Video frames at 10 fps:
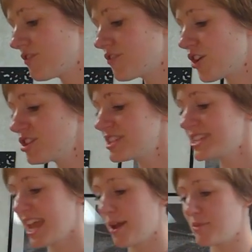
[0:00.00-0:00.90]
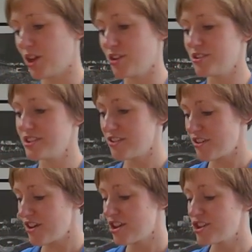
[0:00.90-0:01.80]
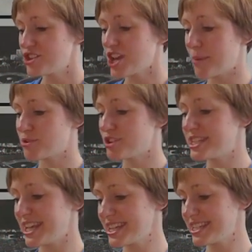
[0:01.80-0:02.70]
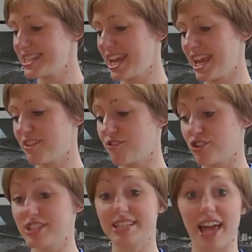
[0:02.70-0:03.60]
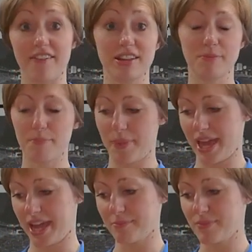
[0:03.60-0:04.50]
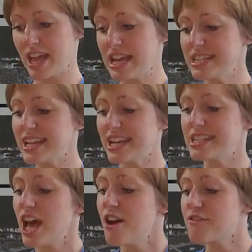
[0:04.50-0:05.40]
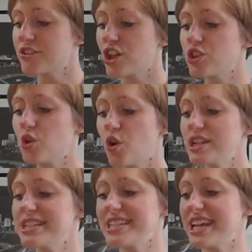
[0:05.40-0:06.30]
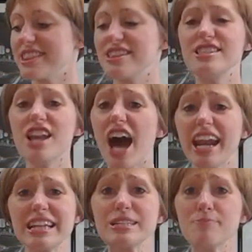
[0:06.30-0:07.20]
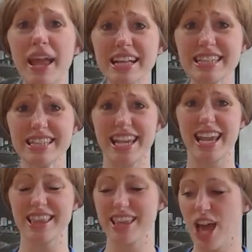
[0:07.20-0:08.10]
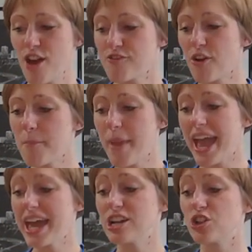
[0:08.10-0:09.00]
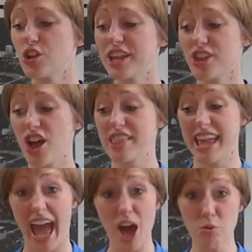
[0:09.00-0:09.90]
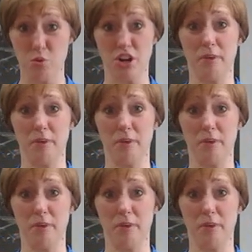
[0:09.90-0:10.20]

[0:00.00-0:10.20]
1 Samuel chapter 16 verse 7b says, for the Lord seeth not as man seeth, for man looketh on the outward